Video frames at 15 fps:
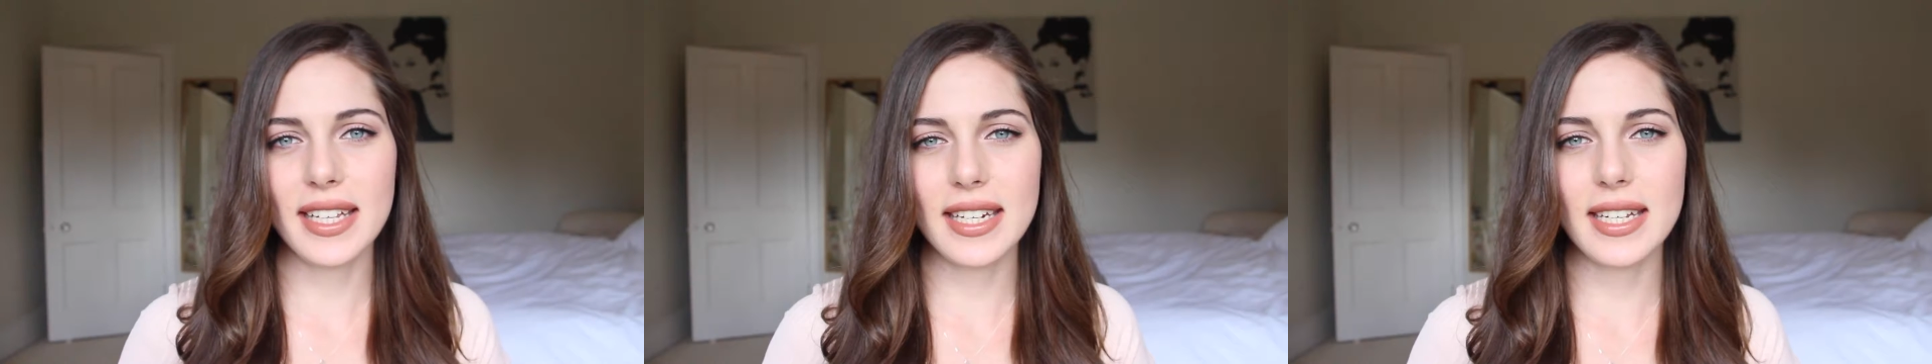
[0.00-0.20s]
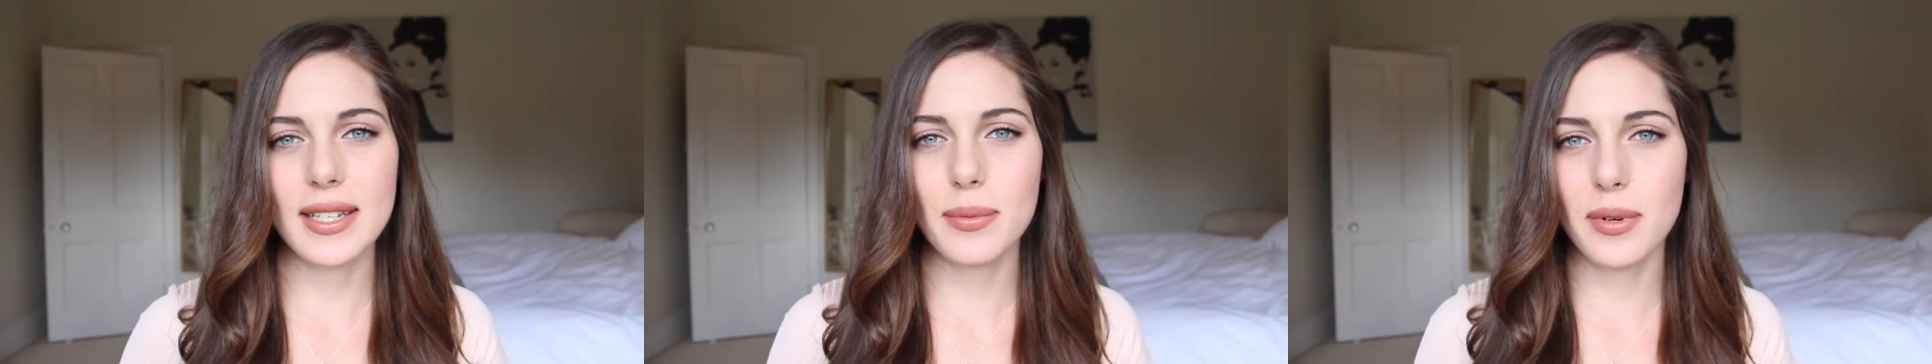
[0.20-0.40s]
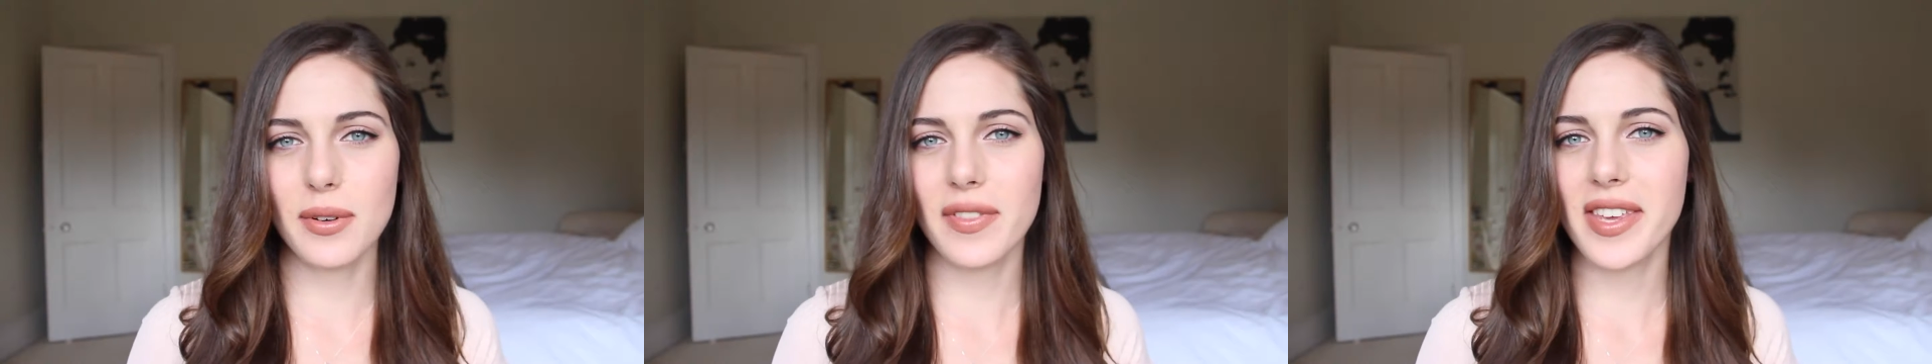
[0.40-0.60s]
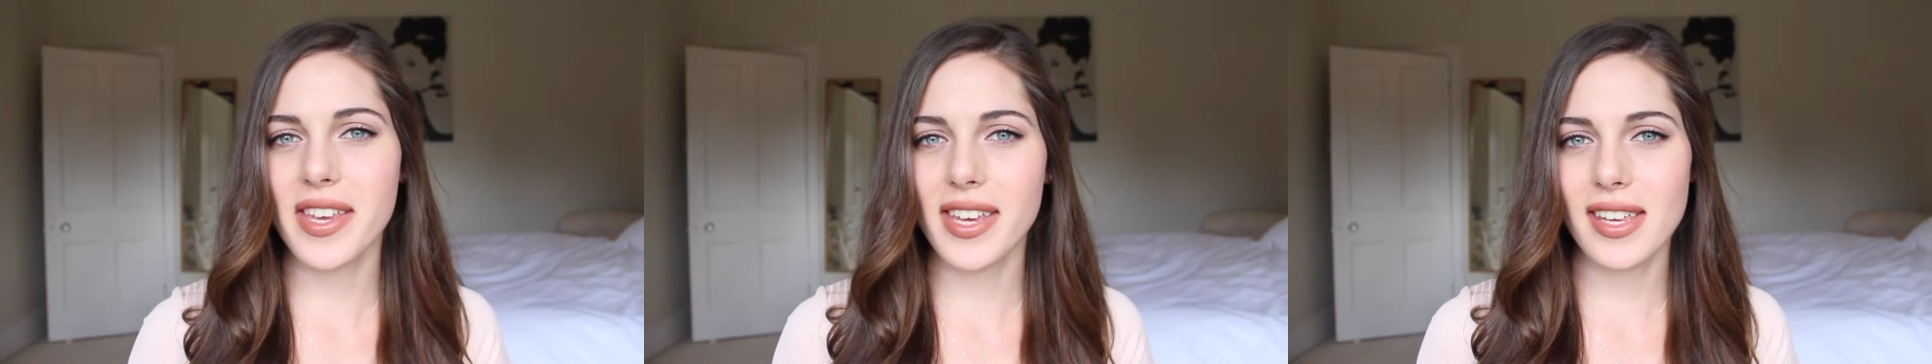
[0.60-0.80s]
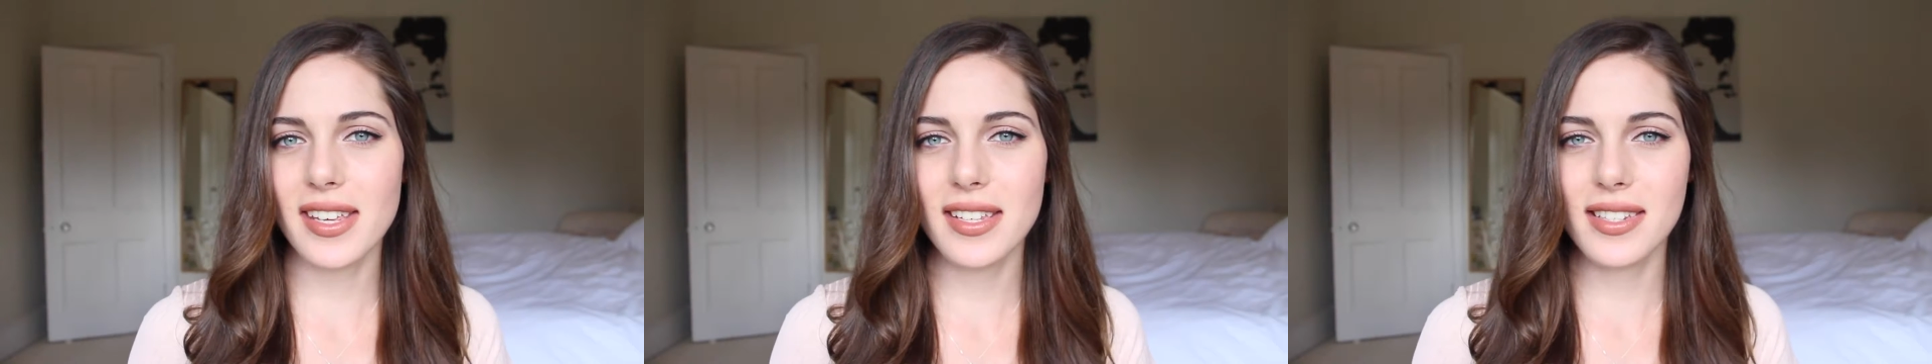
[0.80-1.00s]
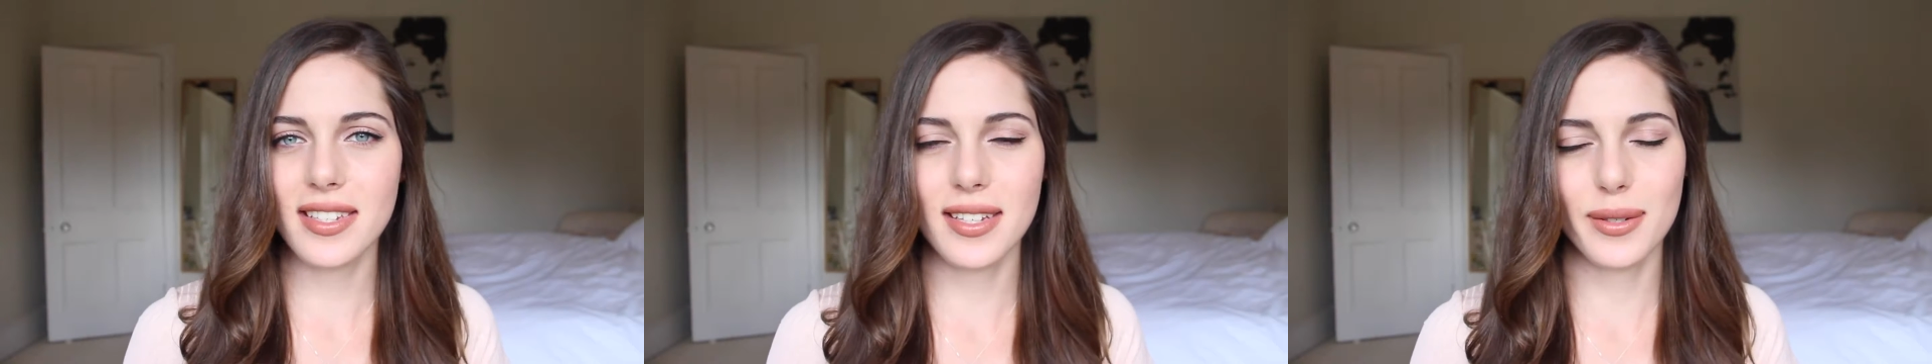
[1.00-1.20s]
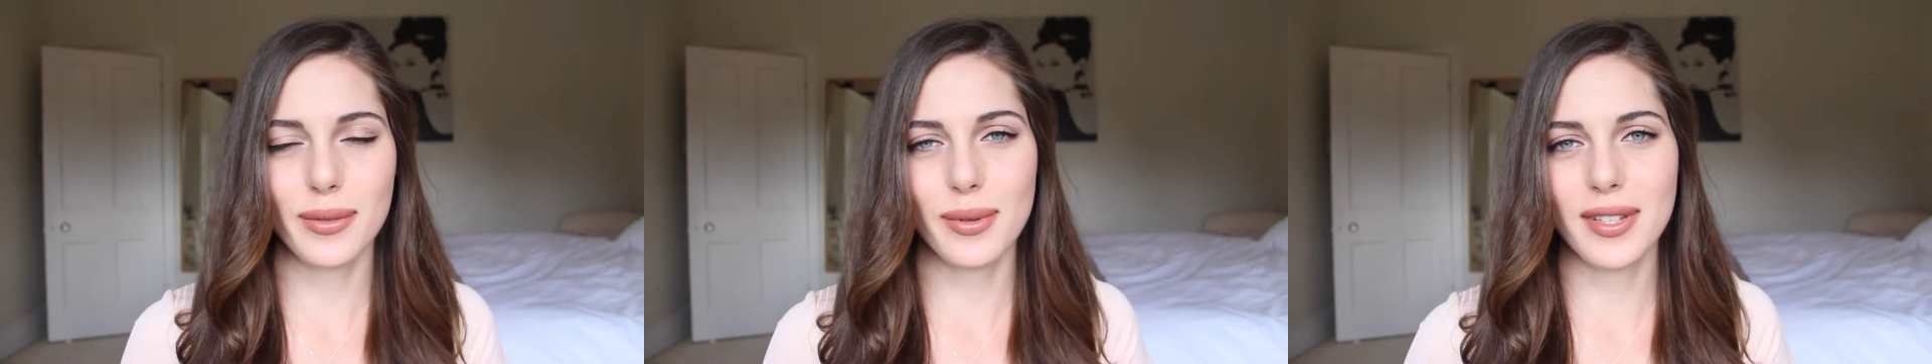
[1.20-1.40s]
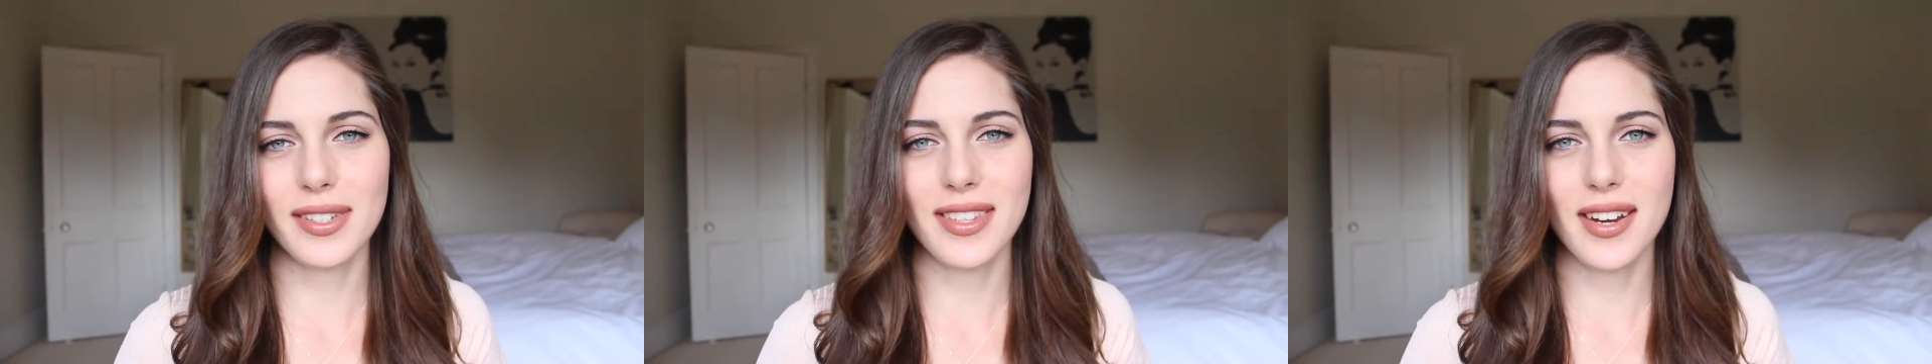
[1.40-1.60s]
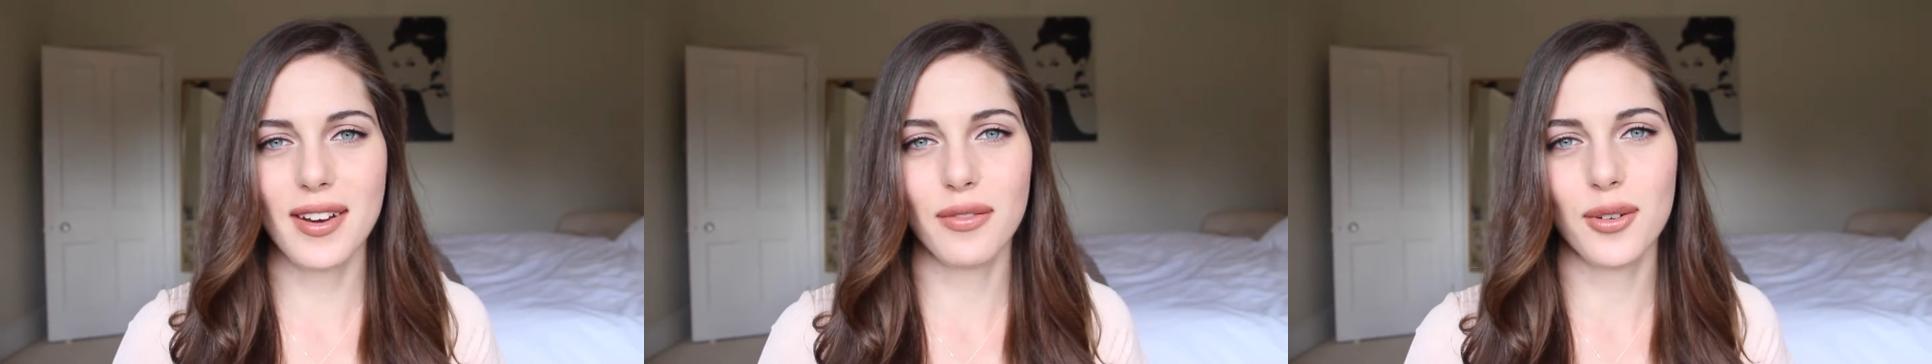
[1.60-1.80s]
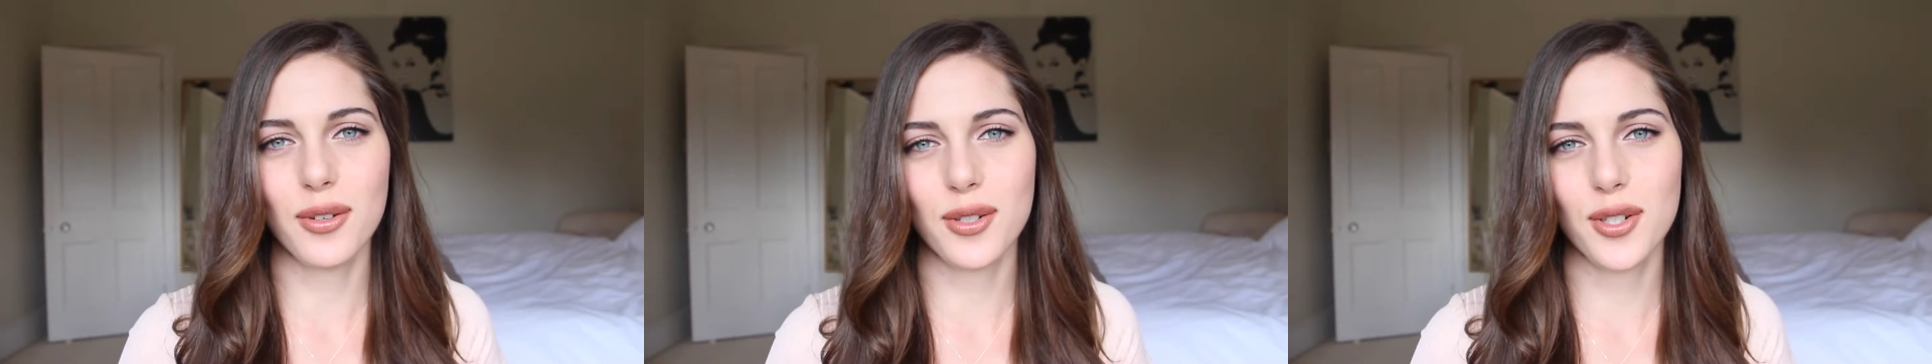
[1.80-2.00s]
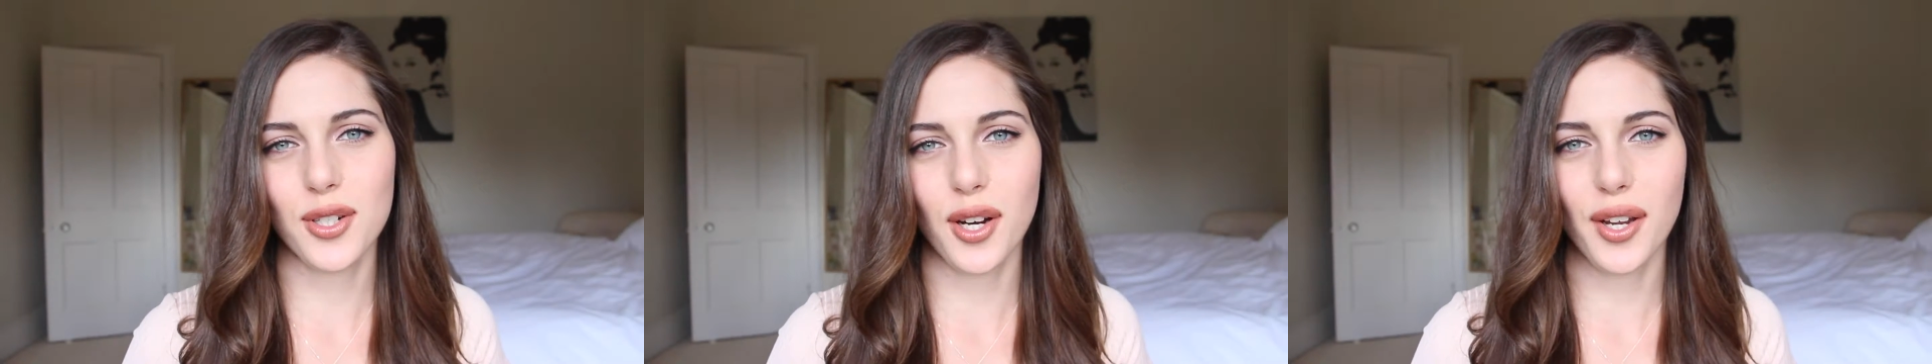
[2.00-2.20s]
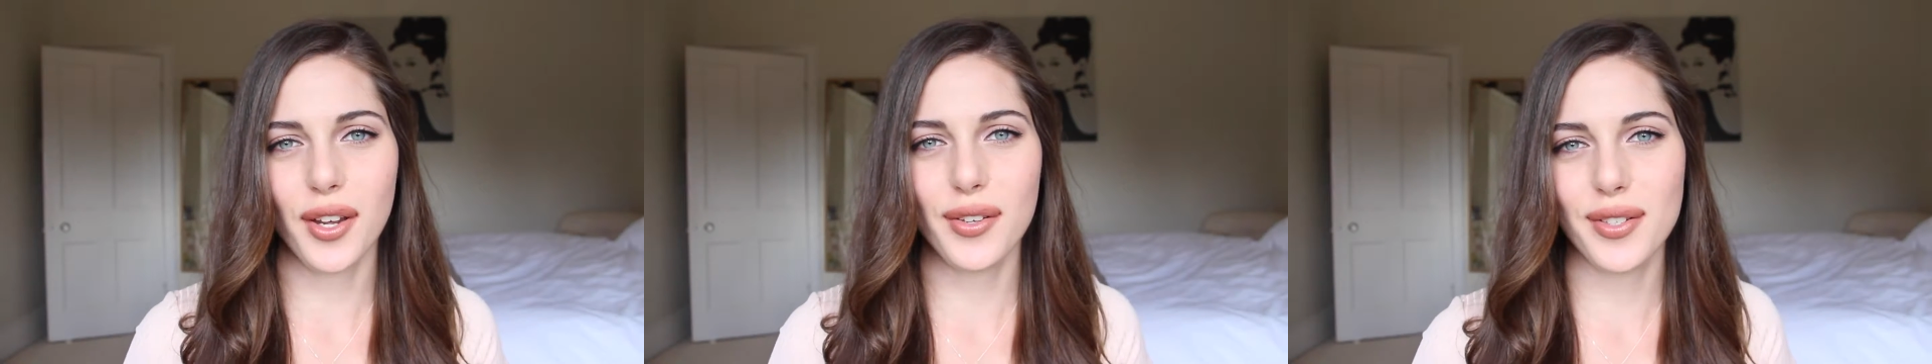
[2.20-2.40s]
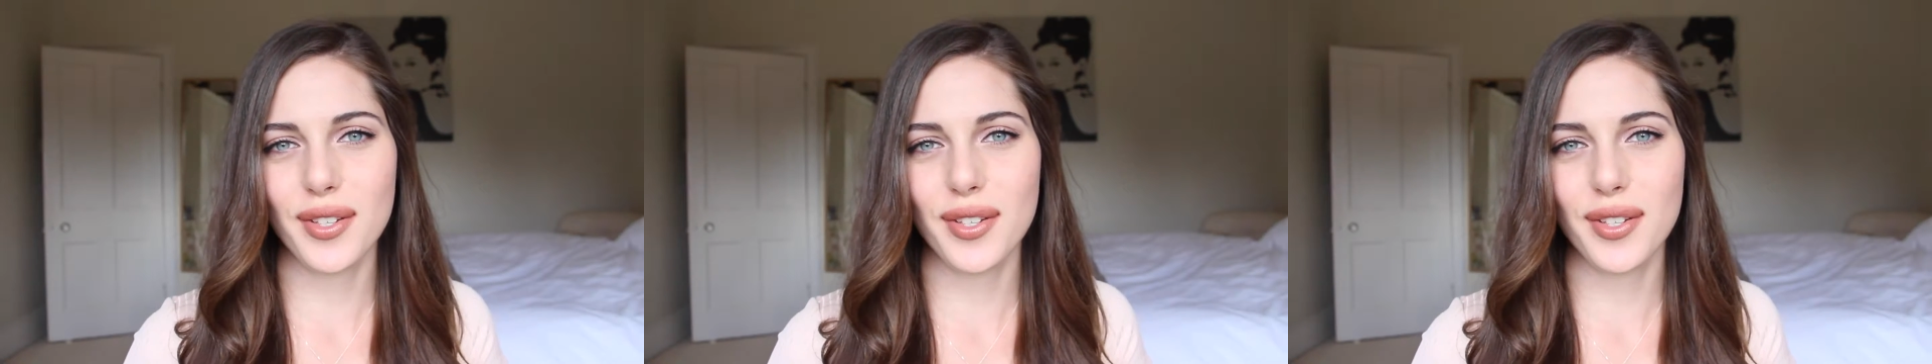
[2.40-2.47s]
It is one of the easiest ones that I've got to show you,